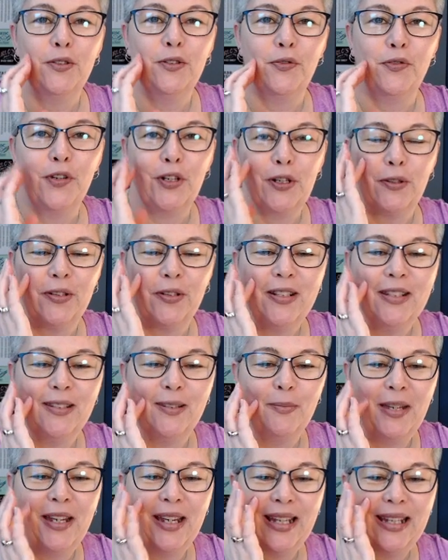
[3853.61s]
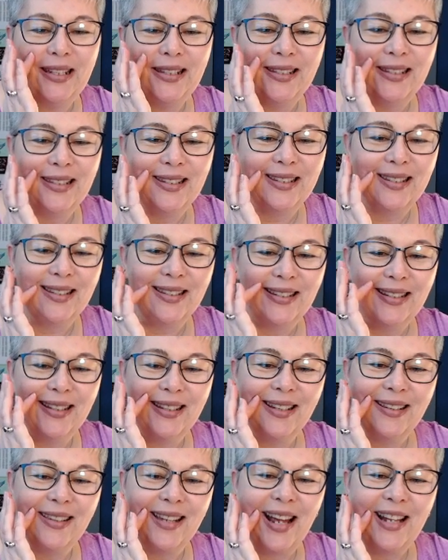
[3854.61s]
for Christmas.
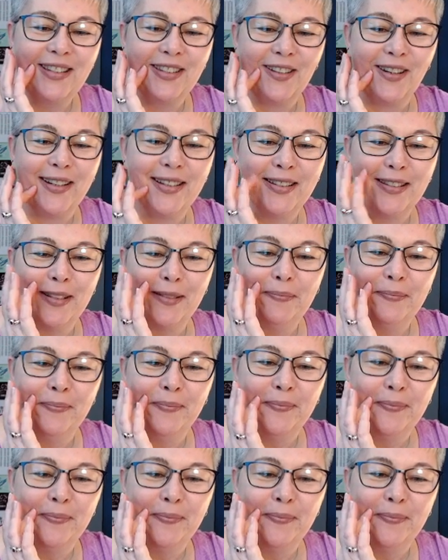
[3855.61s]
That's awesome.